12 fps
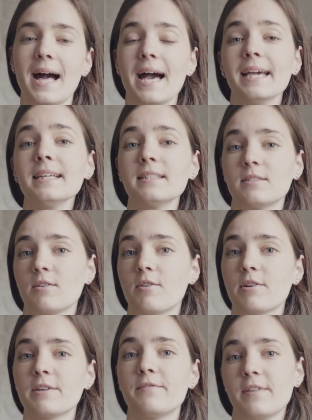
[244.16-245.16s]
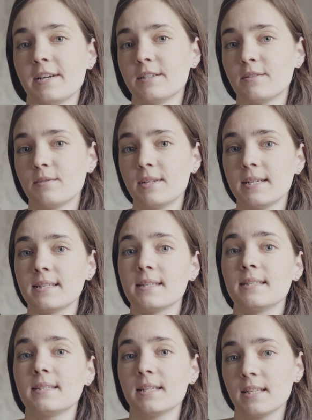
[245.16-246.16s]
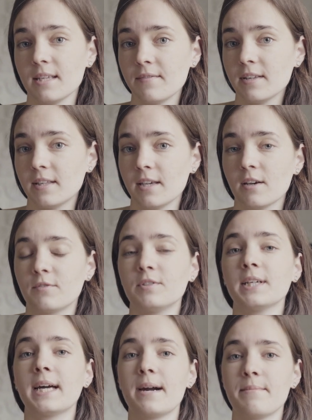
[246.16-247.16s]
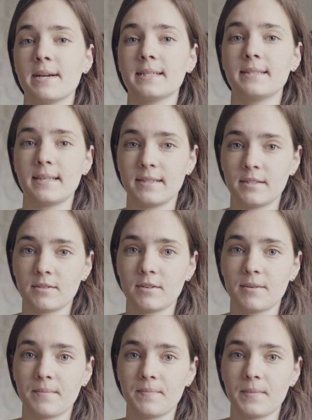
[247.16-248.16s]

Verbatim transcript: I S O refers to the sensitivity of the camera sensor.